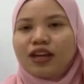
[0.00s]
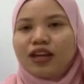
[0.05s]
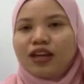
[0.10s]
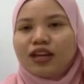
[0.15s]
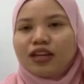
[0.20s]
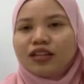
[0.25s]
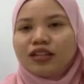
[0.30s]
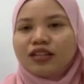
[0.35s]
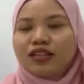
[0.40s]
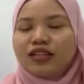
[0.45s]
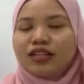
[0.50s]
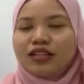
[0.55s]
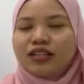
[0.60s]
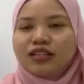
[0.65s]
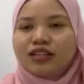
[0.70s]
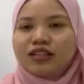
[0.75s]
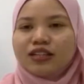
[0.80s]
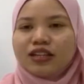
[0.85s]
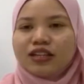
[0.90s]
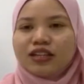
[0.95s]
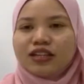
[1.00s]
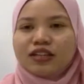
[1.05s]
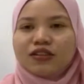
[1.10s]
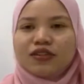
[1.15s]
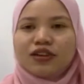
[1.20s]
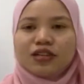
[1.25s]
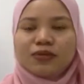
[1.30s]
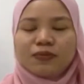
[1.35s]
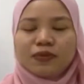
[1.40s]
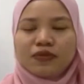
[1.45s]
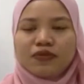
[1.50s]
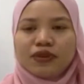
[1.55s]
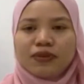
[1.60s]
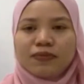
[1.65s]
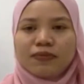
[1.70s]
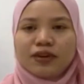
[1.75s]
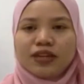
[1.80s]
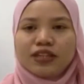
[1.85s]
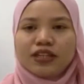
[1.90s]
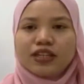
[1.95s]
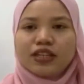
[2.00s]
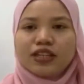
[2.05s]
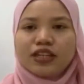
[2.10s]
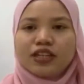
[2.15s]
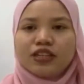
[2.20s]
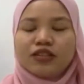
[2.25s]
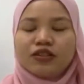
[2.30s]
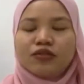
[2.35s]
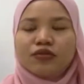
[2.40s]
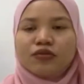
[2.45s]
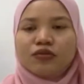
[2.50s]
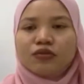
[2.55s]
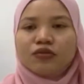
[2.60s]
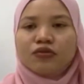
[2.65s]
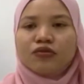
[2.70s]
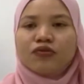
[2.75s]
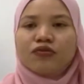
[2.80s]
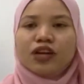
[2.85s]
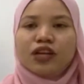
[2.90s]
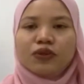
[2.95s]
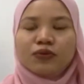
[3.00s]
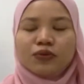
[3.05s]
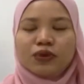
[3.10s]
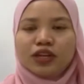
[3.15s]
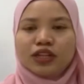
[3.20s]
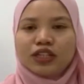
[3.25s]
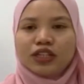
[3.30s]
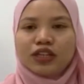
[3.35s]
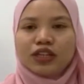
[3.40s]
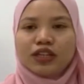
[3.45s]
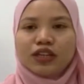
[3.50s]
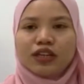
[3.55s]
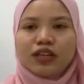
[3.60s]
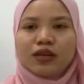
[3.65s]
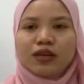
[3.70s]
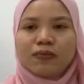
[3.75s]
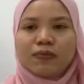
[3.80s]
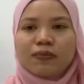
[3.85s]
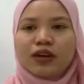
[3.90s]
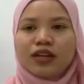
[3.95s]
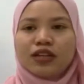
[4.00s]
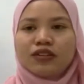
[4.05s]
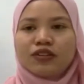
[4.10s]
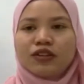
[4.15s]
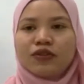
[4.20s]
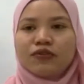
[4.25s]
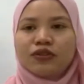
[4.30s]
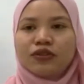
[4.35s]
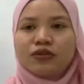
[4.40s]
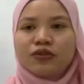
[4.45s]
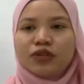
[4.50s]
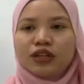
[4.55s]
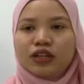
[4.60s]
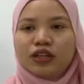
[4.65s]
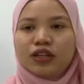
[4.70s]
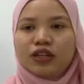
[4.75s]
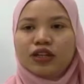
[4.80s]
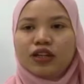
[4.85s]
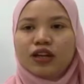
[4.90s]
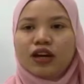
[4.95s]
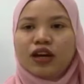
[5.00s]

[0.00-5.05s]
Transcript: The changes in the gross profit margin is due to fluctuation in the price of sugar,